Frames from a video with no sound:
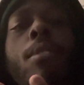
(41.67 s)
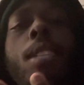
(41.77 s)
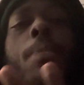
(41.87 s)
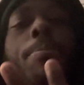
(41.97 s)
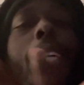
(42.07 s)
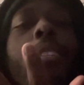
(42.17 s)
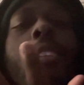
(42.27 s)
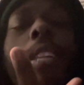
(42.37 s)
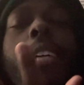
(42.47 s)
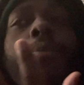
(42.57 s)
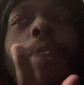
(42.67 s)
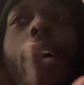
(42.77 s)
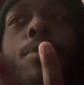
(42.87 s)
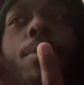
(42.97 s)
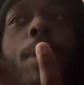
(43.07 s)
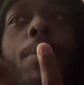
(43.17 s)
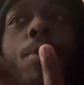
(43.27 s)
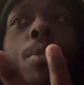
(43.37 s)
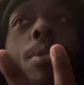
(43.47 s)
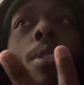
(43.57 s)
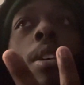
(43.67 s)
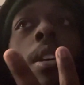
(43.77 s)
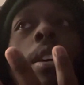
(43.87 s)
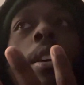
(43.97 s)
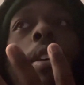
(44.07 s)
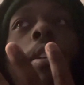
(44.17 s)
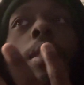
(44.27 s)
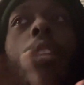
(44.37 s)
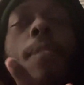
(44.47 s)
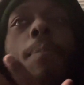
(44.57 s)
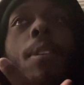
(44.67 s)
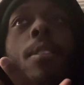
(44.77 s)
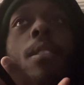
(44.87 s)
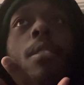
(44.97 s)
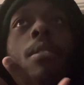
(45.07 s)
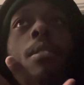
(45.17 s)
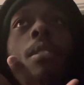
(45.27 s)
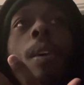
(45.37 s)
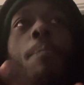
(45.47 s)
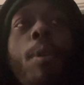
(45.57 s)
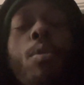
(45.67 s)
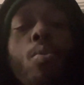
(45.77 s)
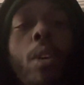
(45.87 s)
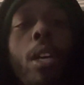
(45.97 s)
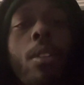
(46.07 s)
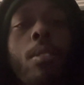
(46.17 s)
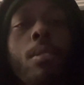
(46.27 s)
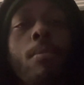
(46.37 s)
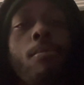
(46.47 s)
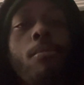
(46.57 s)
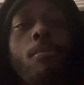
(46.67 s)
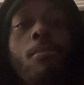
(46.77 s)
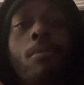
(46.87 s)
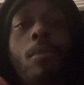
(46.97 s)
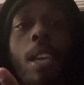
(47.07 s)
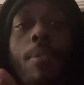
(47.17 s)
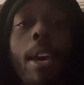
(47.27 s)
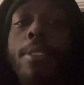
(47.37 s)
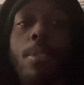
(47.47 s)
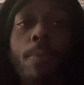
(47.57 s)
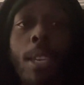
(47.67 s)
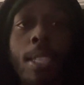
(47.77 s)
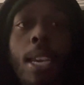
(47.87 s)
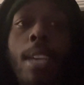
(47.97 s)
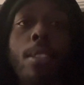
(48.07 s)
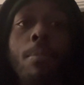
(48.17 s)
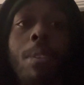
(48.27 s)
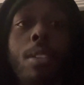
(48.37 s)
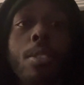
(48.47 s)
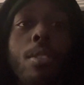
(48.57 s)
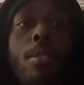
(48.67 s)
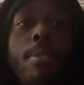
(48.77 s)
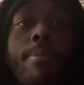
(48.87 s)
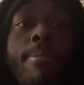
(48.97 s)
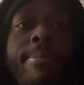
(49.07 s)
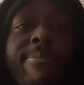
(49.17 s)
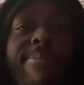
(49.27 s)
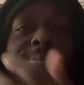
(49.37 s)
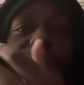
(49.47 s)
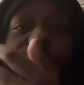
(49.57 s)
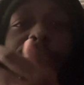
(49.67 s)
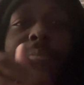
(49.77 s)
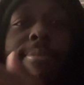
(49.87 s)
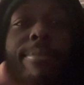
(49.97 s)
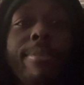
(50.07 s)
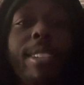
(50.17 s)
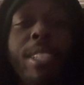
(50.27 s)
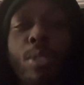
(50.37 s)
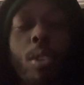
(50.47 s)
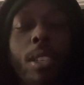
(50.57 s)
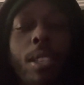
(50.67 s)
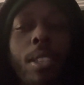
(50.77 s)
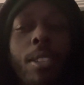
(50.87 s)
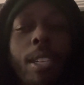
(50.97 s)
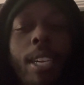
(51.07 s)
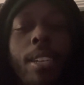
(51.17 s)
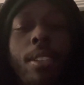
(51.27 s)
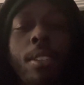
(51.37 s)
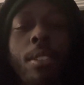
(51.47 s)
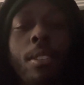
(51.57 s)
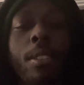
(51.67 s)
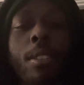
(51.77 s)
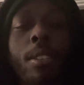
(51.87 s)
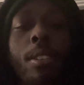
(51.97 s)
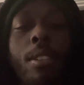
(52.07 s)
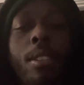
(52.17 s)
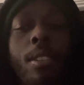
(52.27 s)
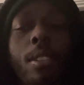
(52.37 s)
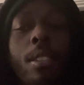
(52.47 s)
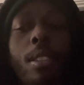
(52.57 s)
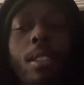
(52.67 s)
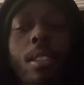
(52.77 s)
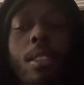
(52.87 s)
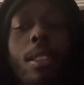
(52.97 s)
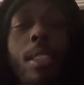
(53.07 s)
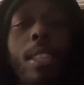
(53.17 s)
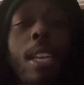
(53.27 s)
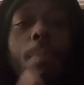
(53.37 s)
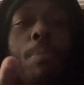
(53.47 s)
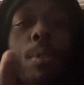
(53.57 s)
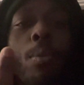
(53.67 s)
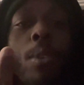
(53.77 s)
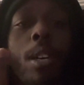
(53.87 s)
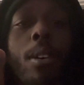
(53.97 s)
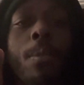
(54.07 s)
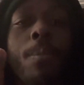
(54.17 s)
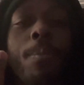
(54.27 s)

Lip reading: Dating back to the last 5 Survivor Series, they've been built well and had some fantastic matches. This one, on the other hand, not built well.